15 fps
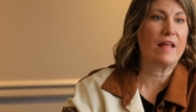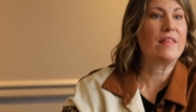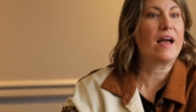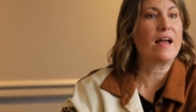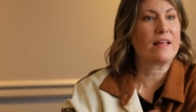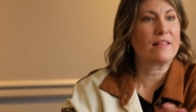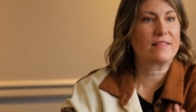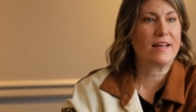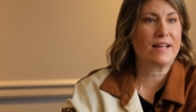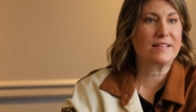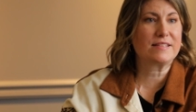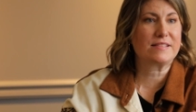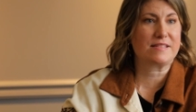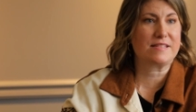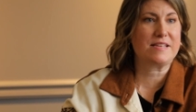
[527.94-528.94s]
And that that
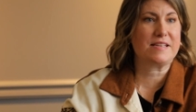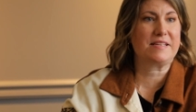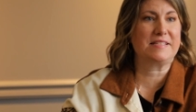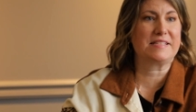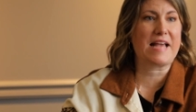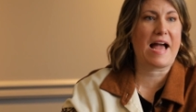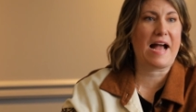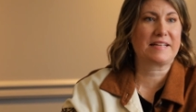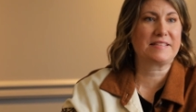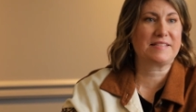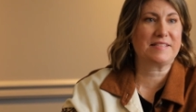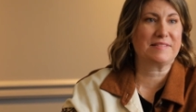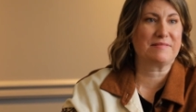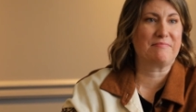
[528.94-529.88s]
is the exact